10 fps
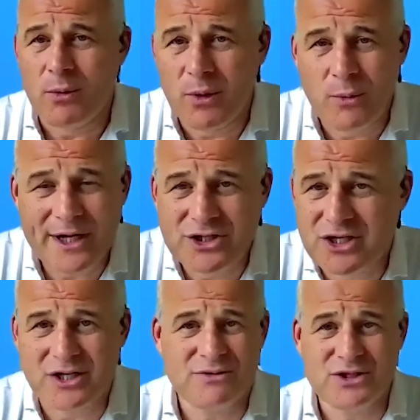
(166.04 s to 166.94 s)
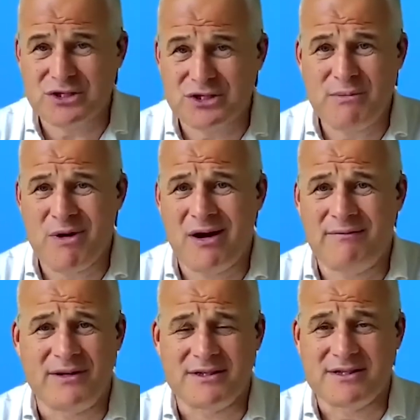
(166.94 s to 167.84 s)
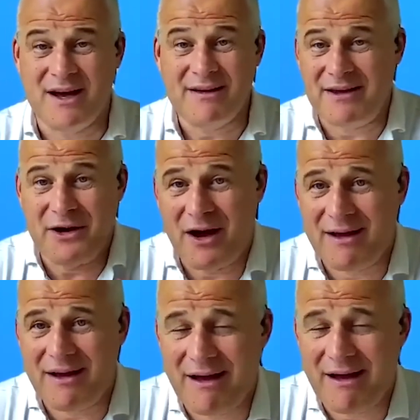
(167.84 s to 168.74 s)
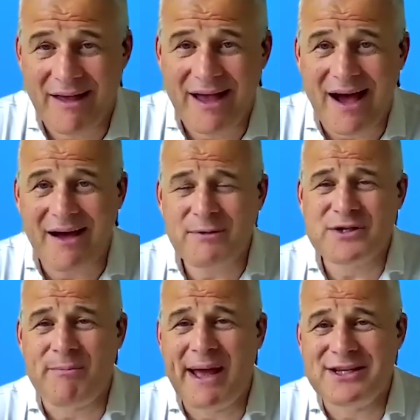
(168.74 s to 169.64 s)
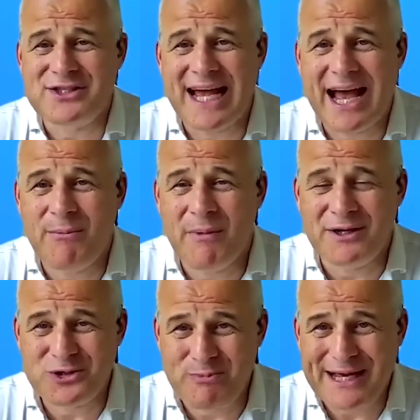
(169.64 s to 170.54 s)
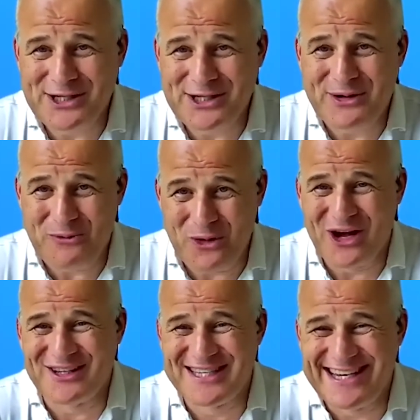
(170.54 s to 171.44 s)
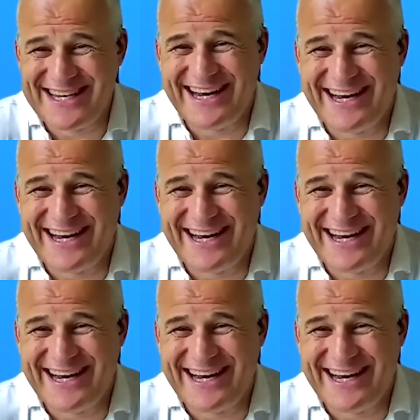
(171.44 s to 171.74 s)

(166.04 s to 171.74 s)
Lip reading: which, has just been marvelous. I was amazed how much better it was,